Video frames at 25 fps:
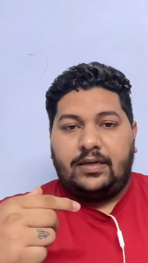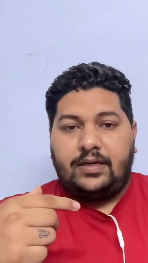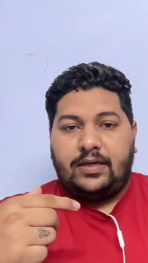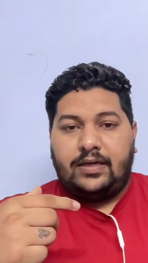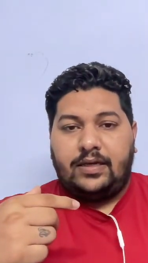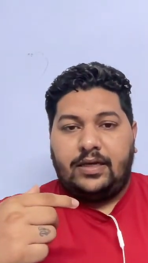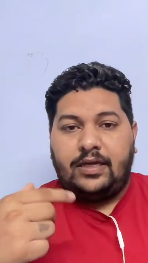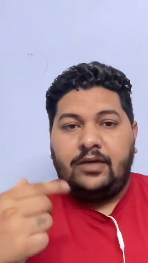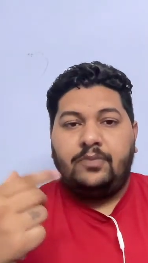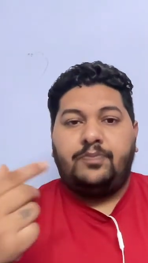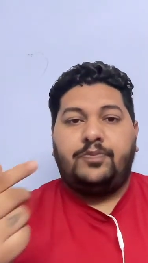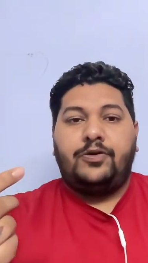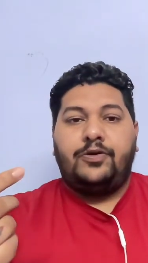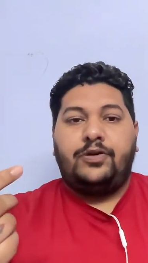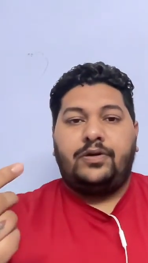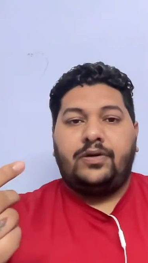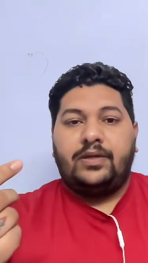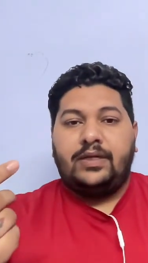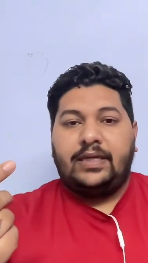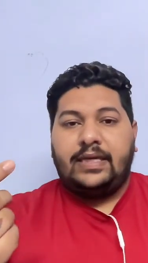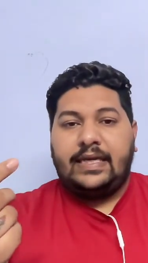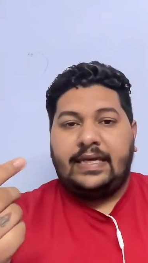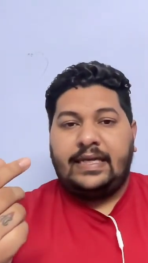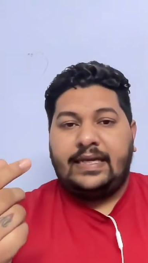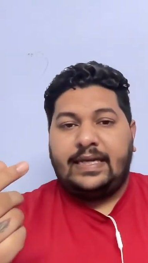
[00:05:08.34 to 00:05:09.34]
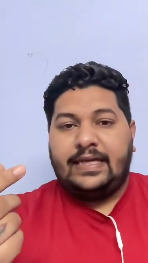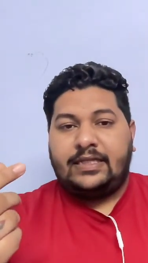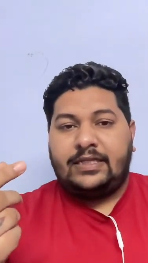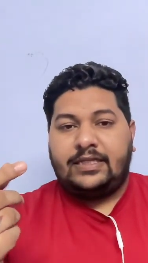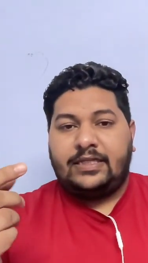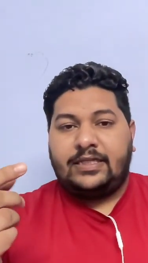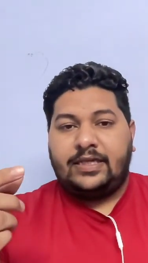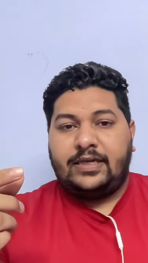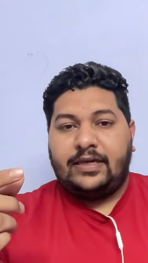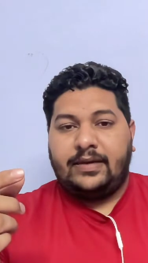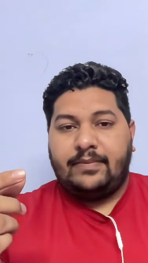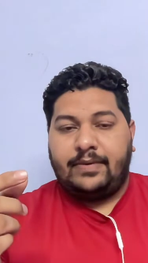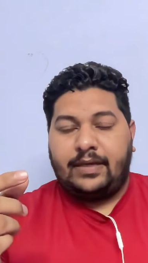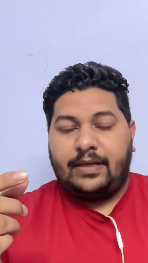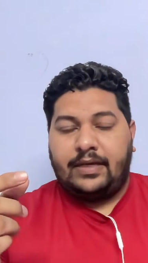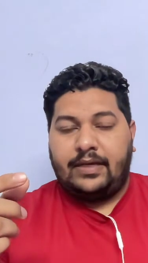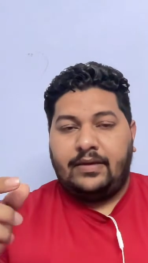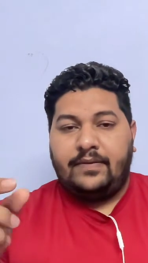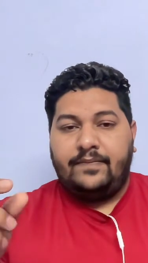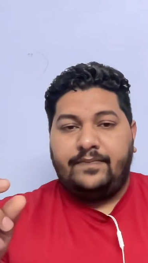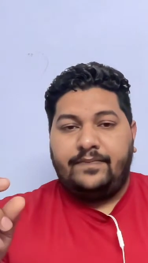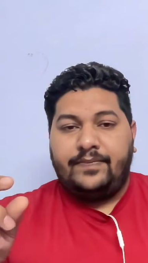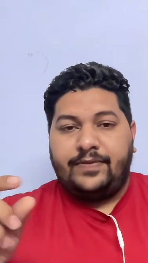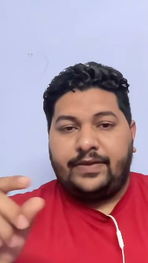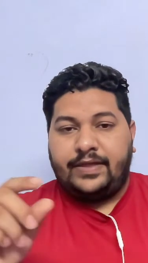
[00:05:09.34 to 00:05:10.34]
input in HTML,
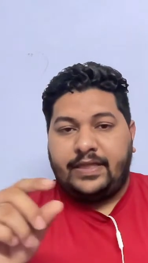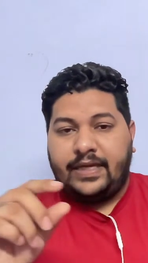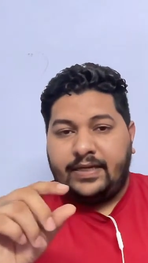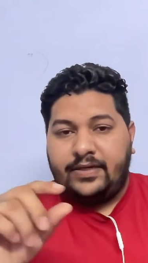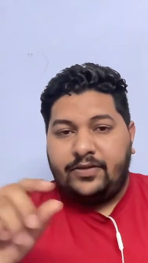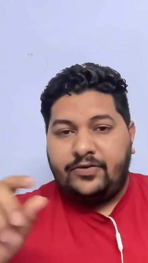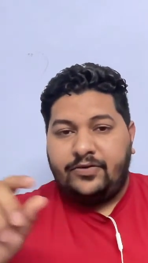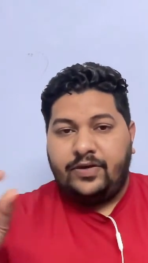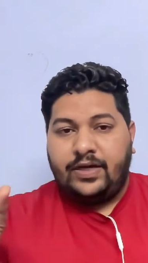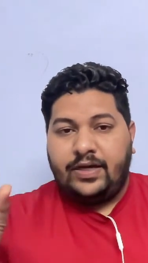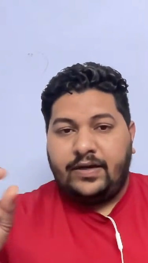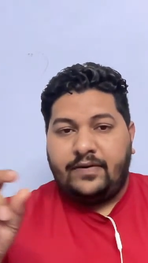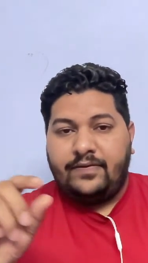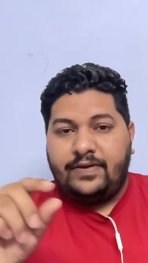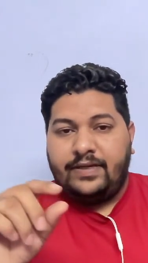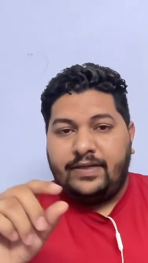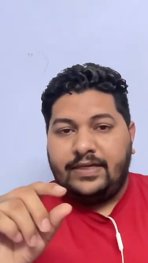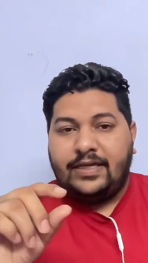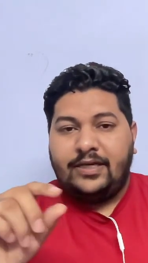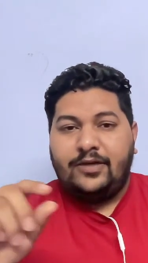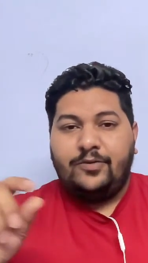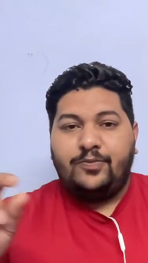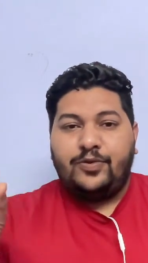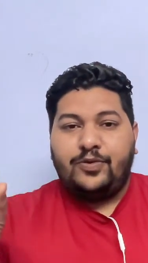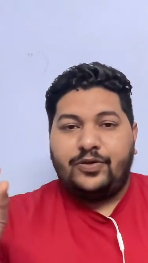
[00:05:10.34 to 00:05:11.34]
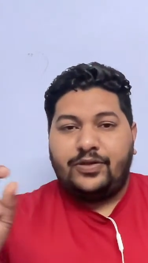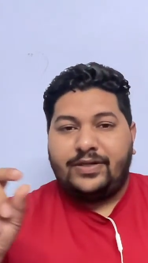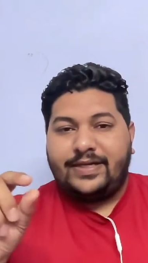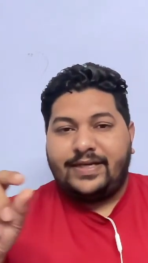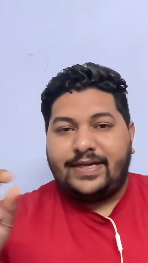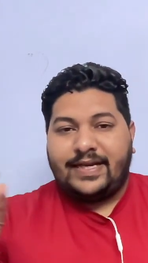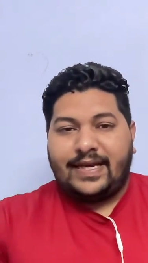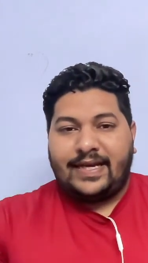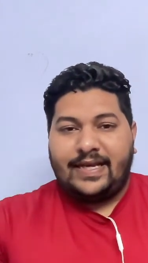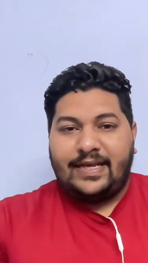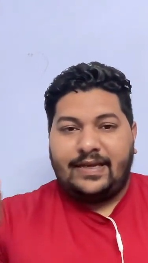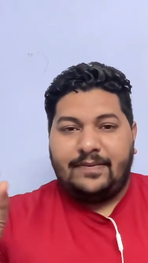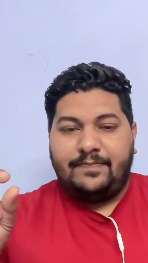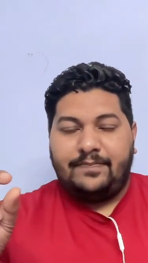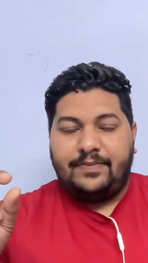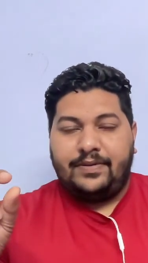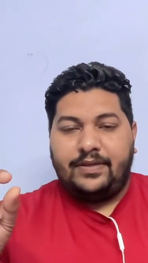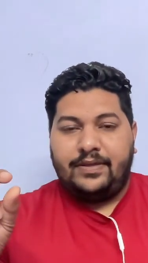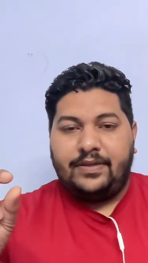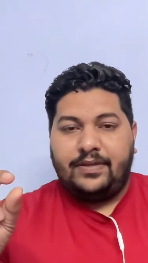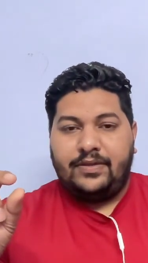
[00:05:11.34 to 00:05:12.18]
then you have input type.